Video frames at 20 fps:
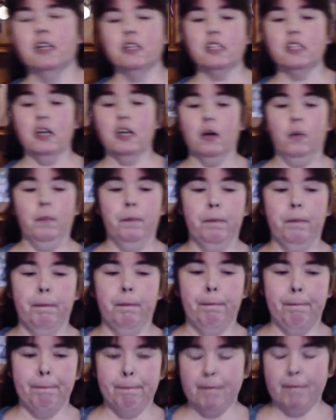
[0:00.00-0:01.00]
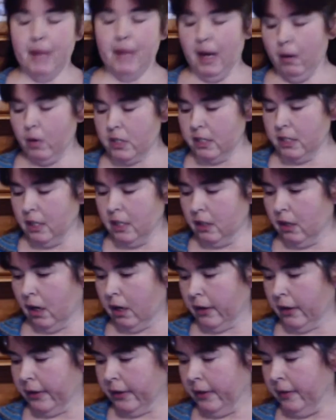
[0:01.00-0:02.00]
So, I was in the
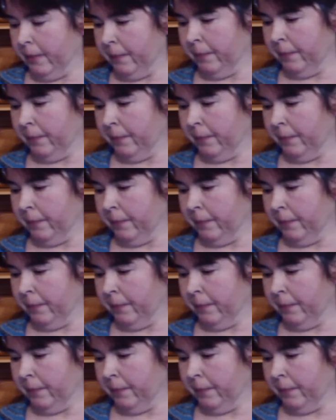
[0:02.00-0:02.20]
dark.